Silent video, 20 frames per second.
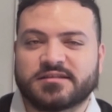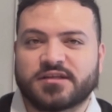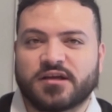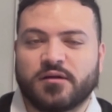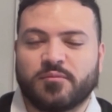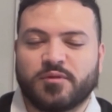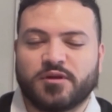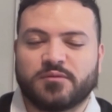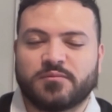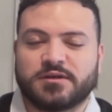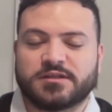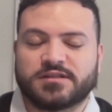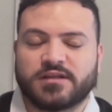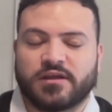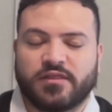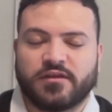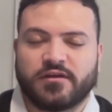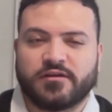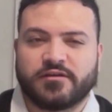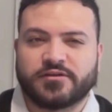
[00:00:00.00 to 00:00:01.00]
couple of months. I
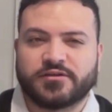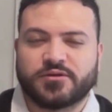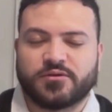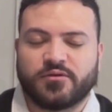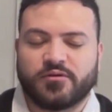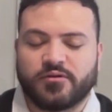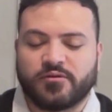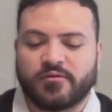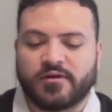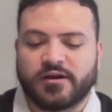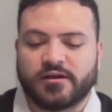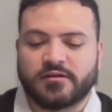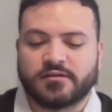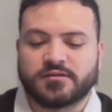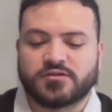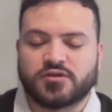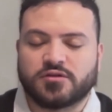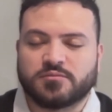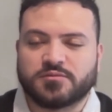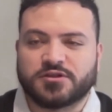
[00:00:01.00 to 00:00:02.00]
think you're totally right in
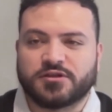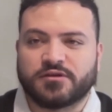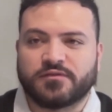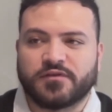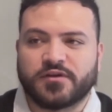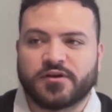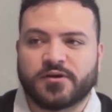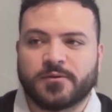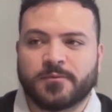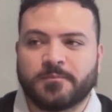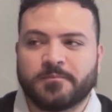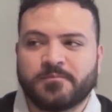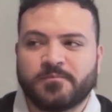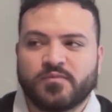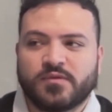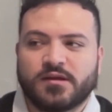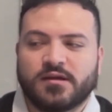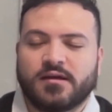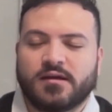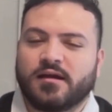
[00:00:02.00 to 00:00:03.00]
terms of, you know,
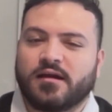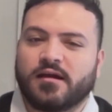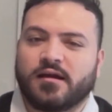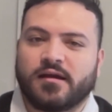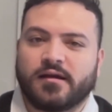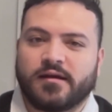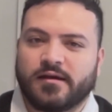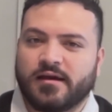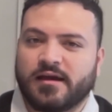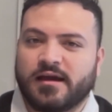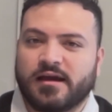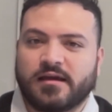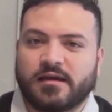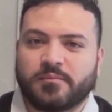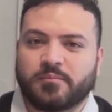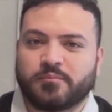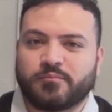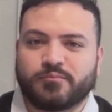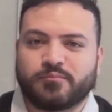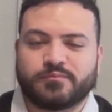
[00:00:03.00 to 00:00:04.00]
uh,
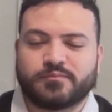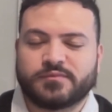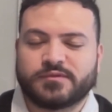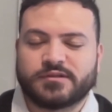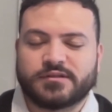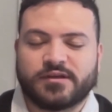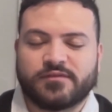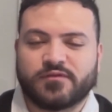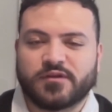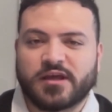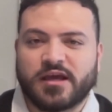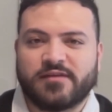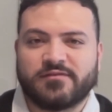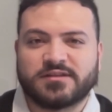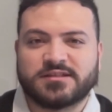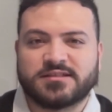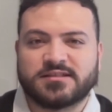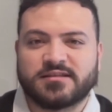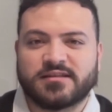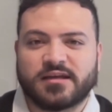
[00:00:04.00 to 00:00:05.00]
I definitely
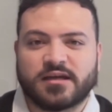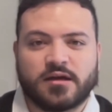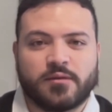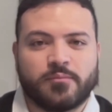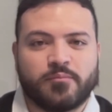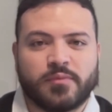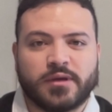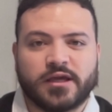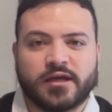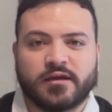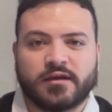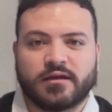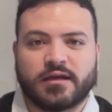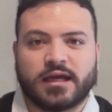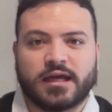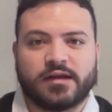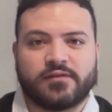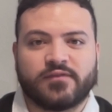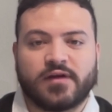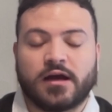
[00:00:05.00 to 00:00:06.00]
haven't seen like a big
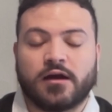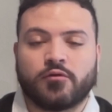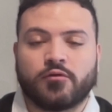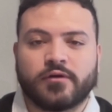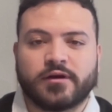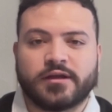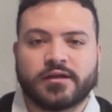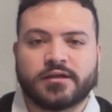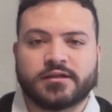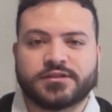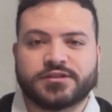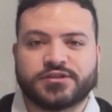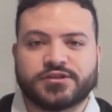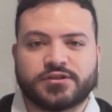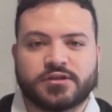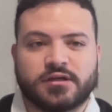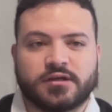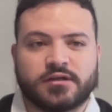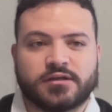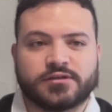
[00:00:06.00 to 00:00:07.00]
kind of outrage
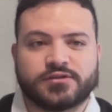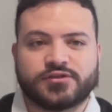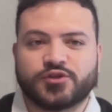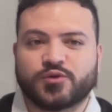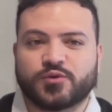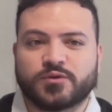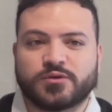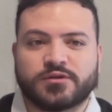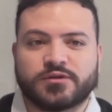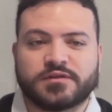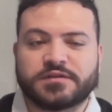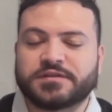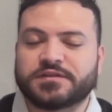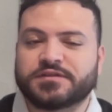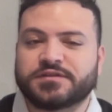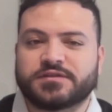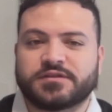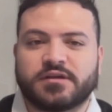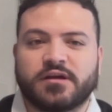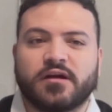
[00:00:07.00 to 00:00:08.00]
uh,
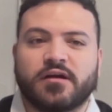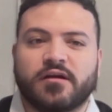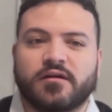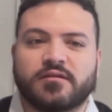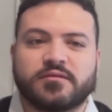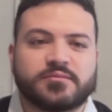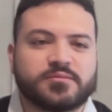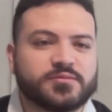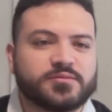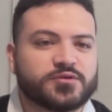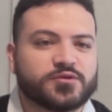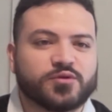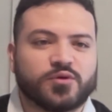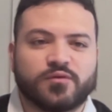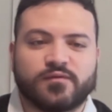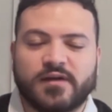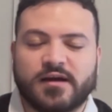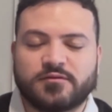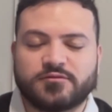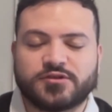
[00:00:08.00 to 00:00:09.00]
towards uh,
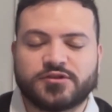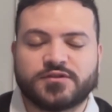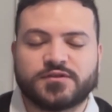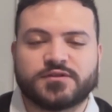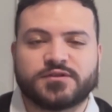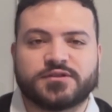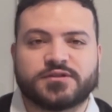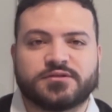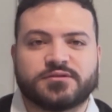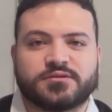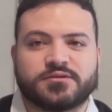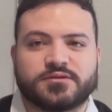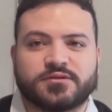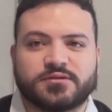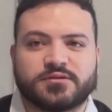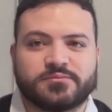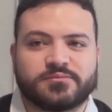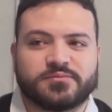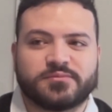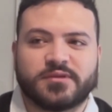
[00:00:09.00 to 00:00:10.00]
school vouchers
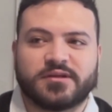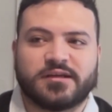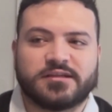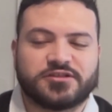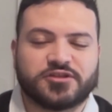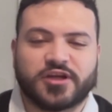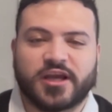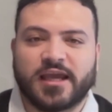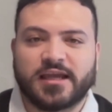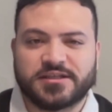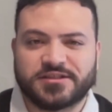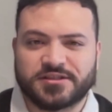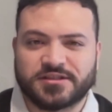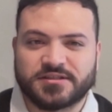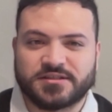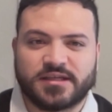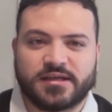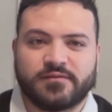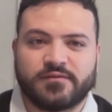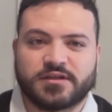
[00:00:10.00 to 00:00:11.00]
and education
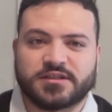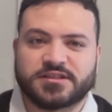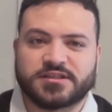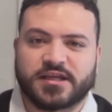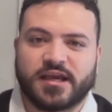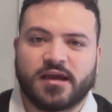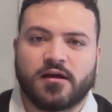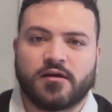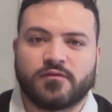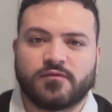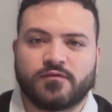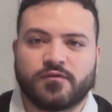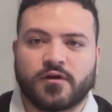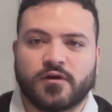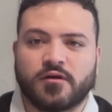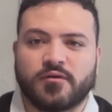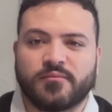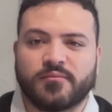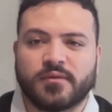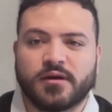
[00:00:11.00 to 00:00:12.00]
savings account
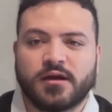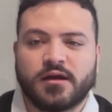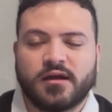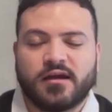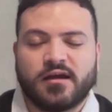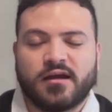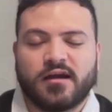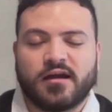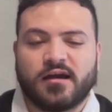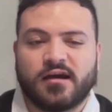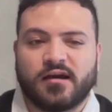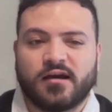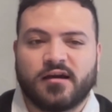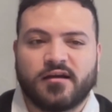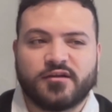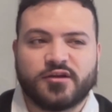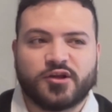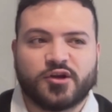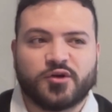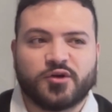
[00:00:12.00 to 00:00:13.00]
from uh,
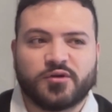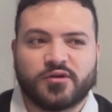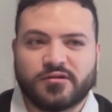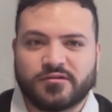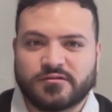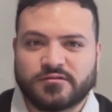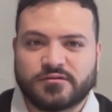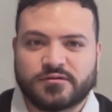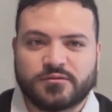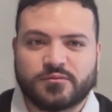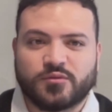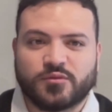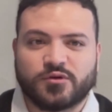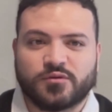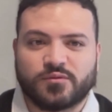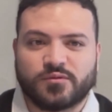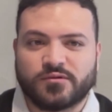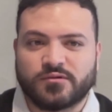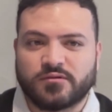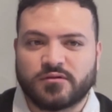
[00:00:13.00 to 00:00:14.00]
you know your more
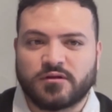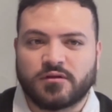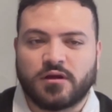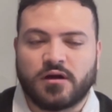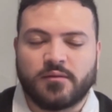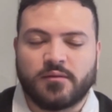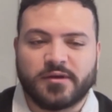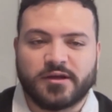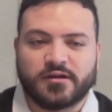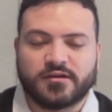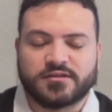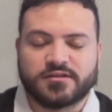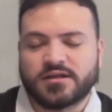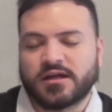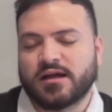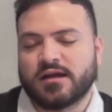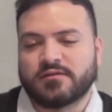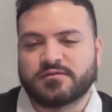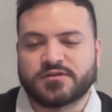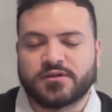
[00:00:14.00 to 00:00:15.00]
rural lawmakers. I
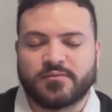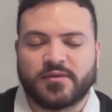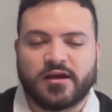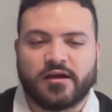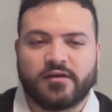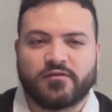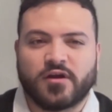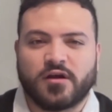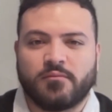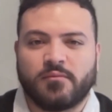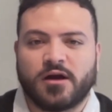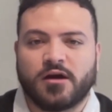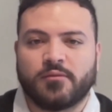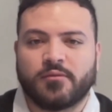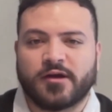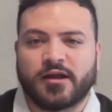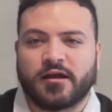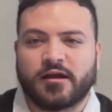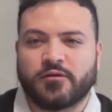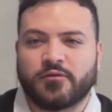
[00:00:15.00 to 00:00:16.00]
have some that have come out,
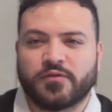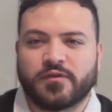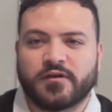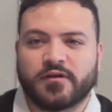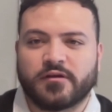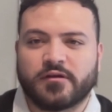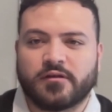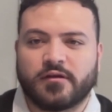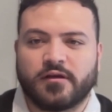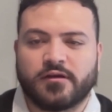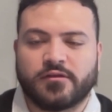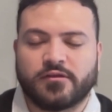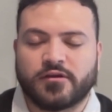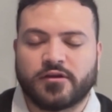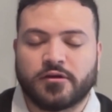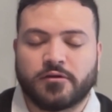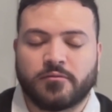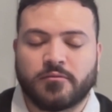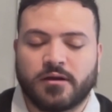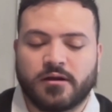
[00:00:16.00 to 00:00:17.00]
but I don't think I think
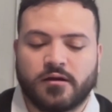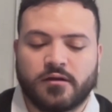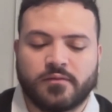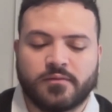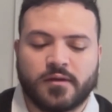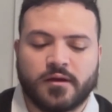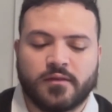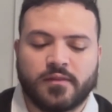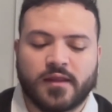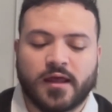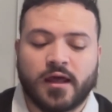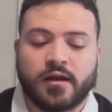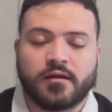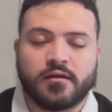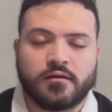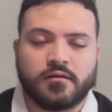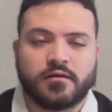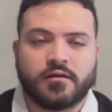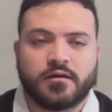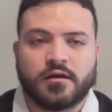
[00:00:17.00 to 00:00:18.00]
you're right on on that
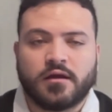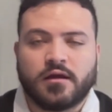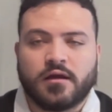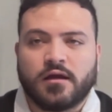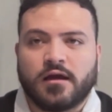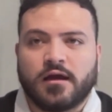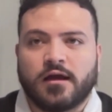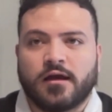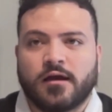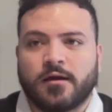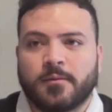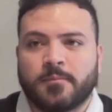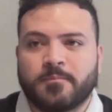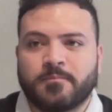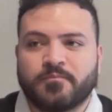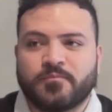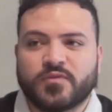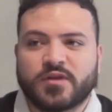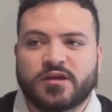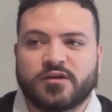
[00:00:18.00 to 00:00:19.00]
end.
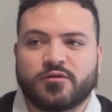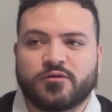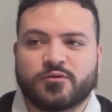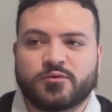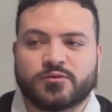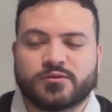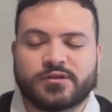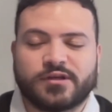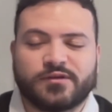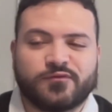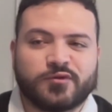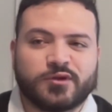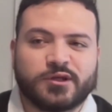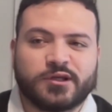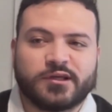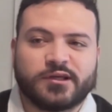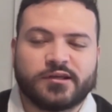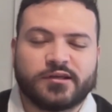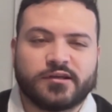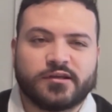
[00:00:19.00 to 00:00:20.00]
Um, it'll
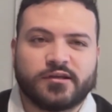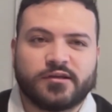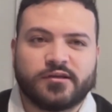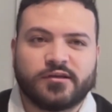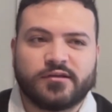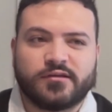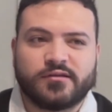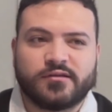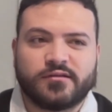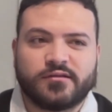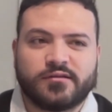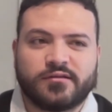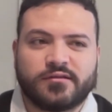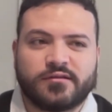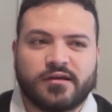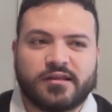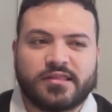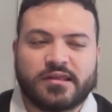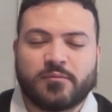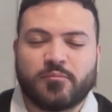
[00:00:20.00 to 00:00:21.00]
definitely,
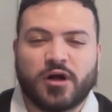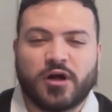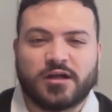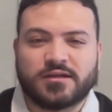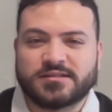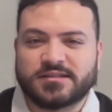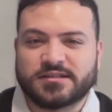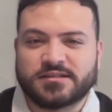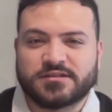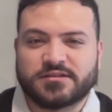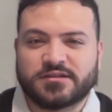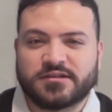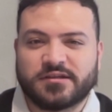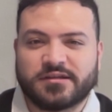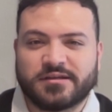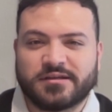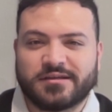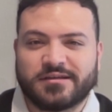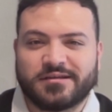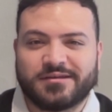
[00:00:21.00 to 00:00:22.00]
I think politics is
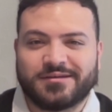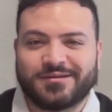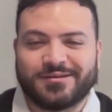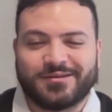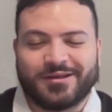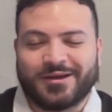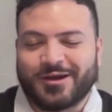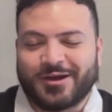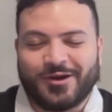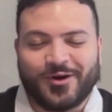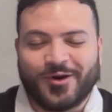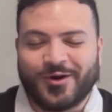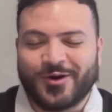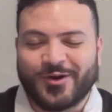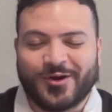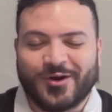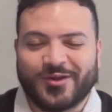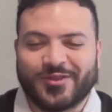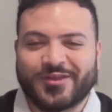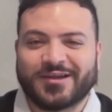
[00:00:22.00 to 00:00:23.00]
going to like
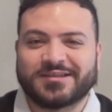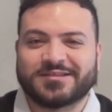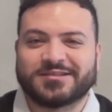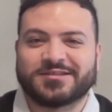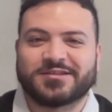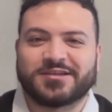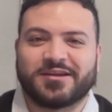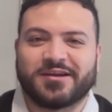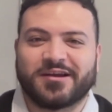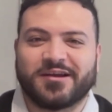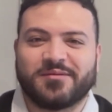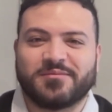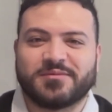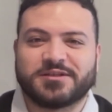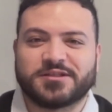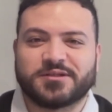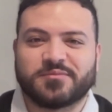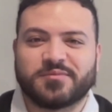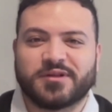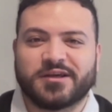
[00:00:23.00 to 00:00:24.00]
on all things is going to come
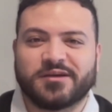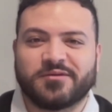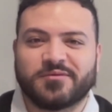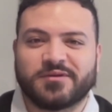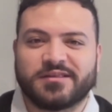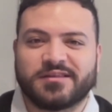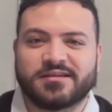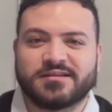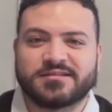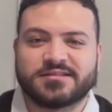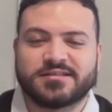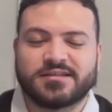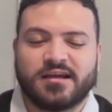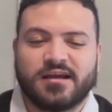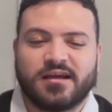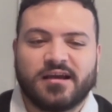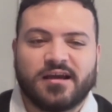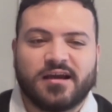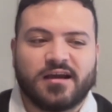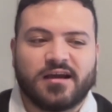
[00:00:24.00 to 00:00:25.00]
into play with this.
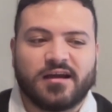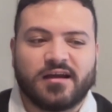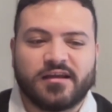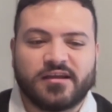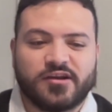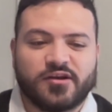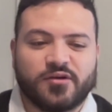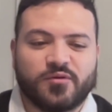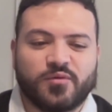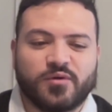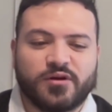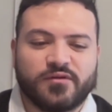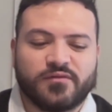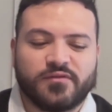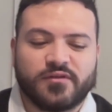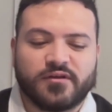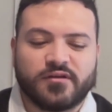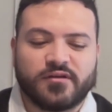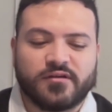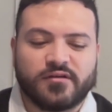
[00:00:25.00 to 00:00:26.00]
Uh, you know, one of
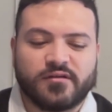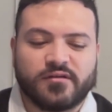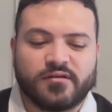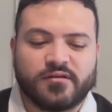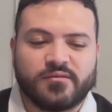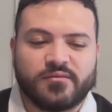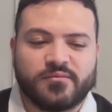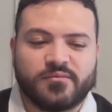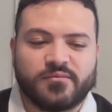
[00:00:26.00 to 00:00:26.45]
the